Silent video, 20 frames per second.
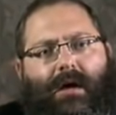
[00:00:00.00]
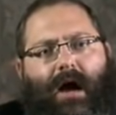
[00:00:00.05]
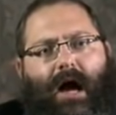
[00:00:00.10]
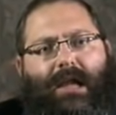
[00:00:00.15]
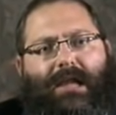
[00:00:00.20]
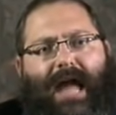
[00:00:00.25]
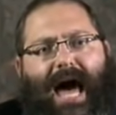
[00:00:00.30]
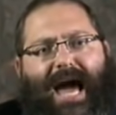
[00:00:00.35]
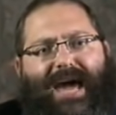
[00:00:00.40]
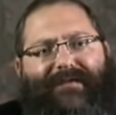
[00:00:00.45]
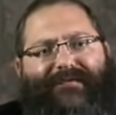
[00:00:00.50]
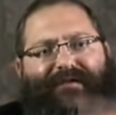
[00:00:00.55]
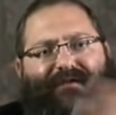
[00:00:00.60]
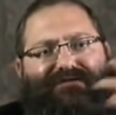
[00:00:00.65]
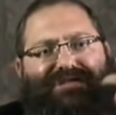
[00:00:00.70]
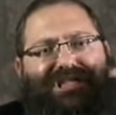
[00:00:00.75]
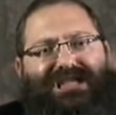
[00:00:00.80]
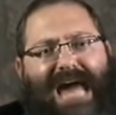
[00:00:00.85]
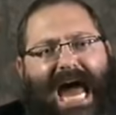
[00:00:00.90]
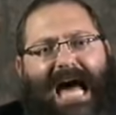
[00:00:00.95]
a life
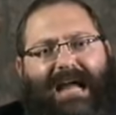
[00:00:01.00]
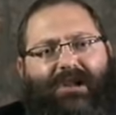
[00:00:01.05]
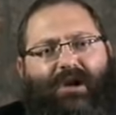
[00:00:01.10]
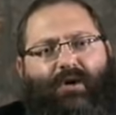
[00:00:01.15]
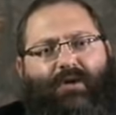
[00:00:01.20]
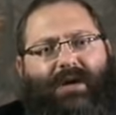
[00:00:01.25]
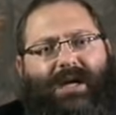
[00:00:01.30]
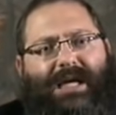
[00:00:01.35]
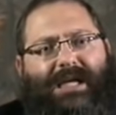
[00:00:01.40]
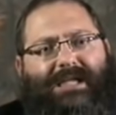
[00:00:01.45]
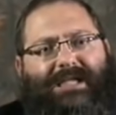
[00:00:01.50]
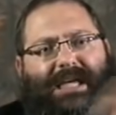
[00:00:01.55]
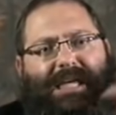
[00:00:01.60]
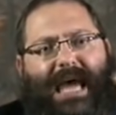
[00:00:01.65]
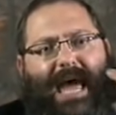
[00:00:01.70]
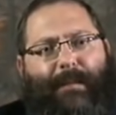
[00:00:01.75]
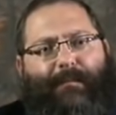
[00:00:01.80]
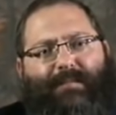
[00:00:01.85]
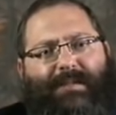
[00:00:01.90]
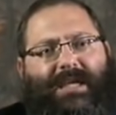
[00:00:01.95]
of shallowness
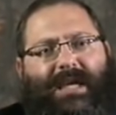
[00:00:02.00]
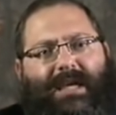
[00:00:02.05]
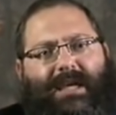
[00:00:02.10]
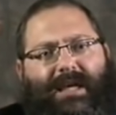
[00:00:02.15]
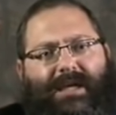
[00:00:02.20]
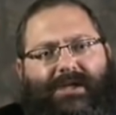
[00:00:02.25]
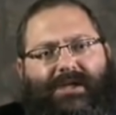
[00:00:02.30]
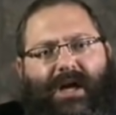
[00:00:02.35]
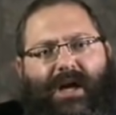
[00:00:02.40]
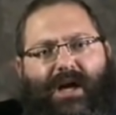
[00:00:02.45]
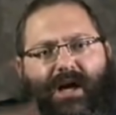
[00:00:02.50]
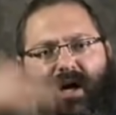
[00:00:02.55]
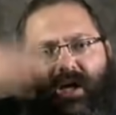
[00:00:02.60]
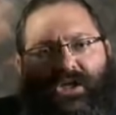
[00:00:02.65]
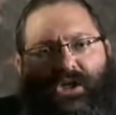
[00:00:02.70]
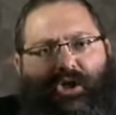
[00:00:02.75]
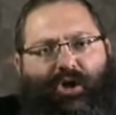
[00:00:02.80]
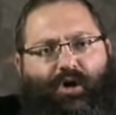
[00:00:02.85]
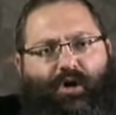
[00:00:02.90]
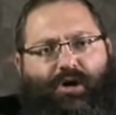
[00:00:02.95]
and emptiness, a
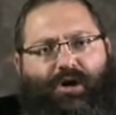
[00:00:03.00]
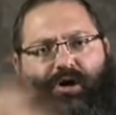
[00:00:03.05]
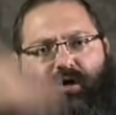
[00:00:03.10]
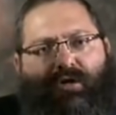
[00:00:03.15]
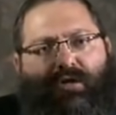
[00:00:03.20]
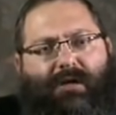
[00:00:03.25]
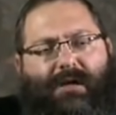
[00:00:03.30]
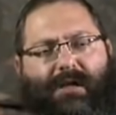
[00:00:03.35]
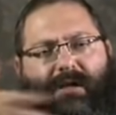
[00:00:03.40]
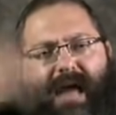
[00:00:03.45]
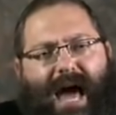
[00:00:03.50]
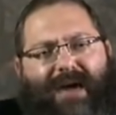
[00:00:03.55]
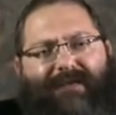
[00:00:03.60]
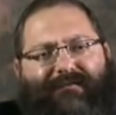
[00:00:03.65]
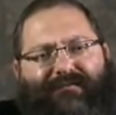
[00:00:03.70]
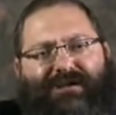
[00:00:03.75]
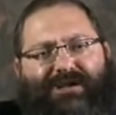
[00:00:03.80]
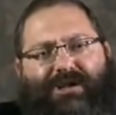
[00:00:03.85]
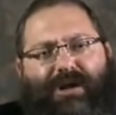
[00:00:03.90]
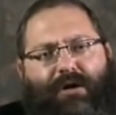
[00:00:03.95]
circular
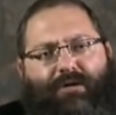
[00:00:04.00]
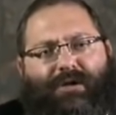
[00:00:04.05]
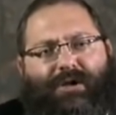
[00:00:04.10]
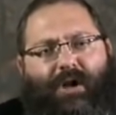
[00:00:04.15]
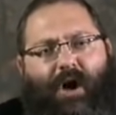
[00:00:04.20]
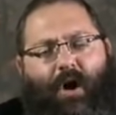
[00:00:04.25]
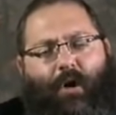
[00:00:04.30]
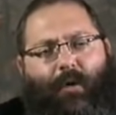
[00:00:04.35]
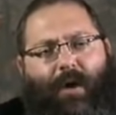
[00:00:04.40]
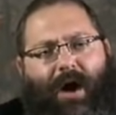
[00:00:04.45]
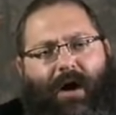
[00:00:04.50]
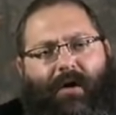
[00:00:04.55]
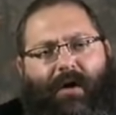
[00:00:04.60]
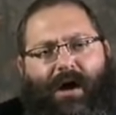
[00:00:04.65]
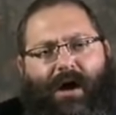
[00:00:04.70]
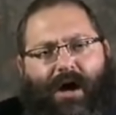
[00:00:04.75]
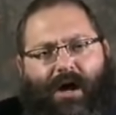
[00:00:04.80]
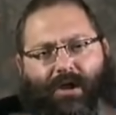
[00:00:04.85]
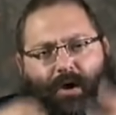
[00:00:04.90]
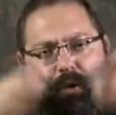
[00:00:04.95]
life which goes nowhere.
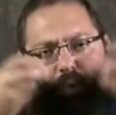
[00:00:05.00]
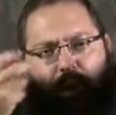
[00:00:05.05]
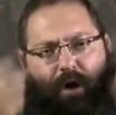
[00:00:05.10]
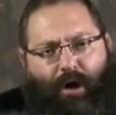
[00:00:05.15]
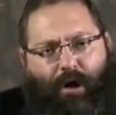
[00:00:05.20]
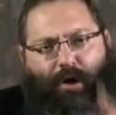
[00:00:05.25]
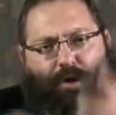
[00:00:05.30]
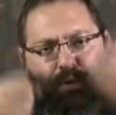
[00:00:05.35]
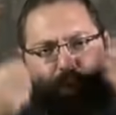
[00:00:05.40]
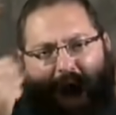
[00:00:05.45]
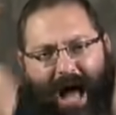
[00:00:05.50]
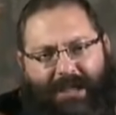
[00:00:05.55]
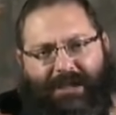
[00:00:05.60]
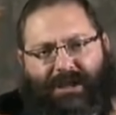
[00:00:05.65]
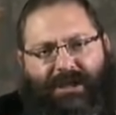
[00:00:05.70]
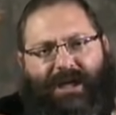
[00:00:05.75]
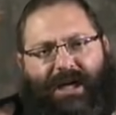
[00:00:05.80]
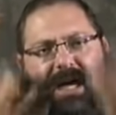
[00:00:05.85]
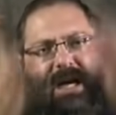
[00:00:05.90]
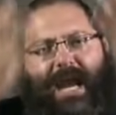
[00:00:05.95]
The world
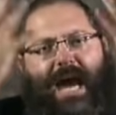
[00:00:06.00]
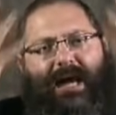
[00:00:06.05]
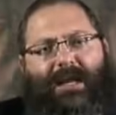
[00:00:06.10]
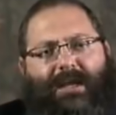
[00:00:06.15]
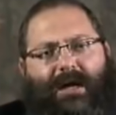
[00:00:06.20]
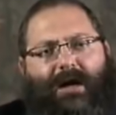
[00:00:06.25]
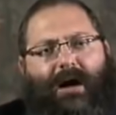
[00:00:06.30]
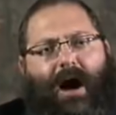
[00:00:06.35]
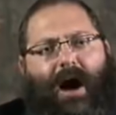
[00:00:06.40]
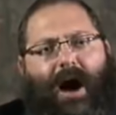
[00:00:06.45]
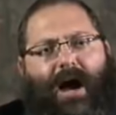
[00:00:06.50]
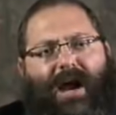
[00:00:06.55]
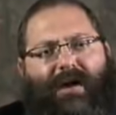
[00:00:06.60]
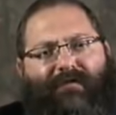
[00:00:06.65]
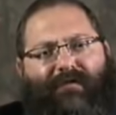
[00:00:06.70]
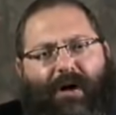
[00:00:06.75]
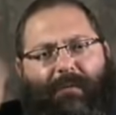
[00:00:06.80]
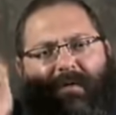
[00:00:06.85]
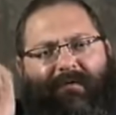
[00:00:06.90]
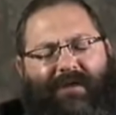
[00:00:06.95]
wants to connect to God.
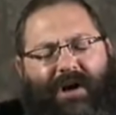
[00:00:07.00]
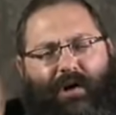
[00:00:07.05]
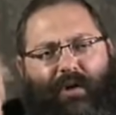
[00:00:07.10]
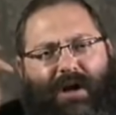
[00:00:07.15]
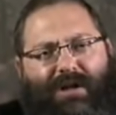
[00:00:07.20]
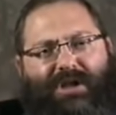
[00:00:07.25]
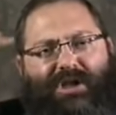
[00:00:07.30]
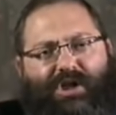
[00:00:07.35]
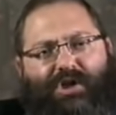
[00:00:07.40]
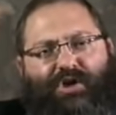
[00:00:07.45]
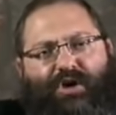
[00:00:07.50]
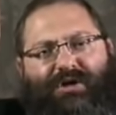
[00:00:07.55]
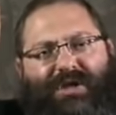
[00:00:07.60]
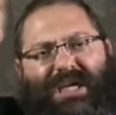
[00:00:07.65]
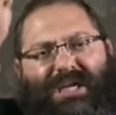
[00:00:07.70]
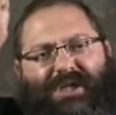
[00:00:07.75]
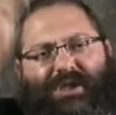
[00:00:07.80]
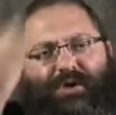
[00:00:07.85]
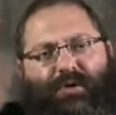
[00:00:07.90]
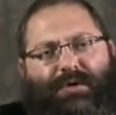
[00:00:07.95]
Avraham Avinu understood
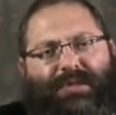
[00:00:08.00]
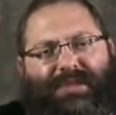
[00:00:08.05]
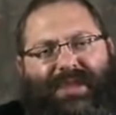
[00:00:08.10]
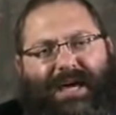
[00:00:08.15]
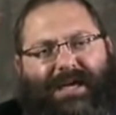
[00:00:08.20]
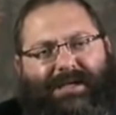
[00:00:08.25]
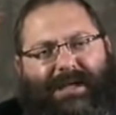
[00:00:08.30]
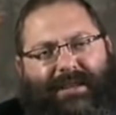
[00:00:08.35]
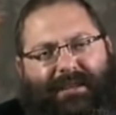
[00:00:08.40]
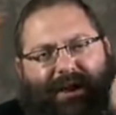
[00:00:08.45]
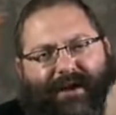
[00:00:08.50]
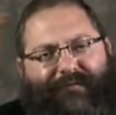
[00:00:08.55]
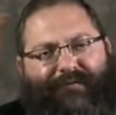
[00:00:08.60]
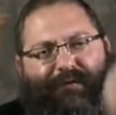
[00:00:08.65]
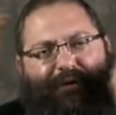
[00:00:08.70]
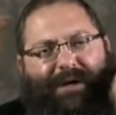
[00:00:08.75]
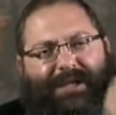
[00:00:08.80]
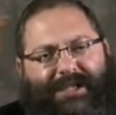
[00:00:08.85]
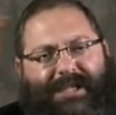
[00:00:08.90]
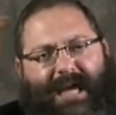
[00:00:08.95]
these two things, and
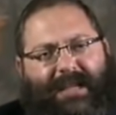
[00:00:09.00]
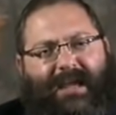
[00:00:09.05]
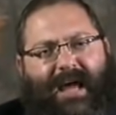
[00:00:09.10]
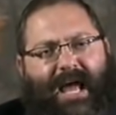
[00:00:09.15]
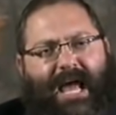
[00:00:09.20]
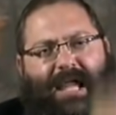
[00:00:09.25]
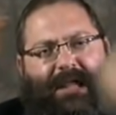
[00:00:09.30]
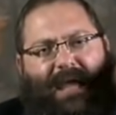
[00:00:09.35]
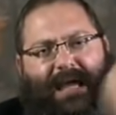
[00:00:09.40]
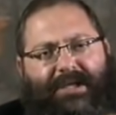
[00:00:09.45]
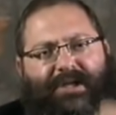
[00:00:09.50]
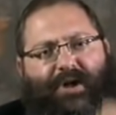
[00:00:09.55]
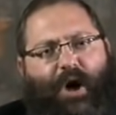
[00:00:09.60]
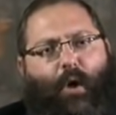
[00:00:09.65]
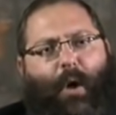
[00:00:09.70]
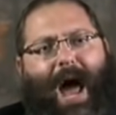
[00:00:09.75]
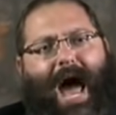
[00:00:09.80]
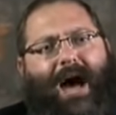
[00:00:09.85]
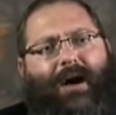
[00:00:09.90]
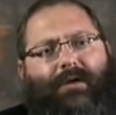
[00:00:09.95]
therefore he said, let's
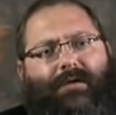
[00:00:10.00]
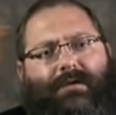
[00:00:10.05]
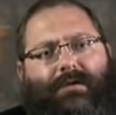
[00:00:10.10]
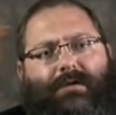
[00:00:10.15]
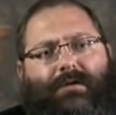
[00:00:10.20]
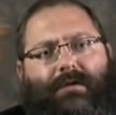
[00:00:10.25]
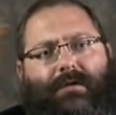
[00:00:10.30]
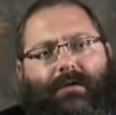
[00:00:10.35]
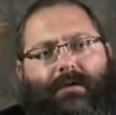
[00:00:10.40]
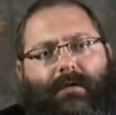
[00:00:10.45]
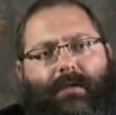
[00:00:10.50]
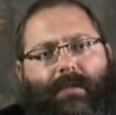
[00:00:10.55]
go out.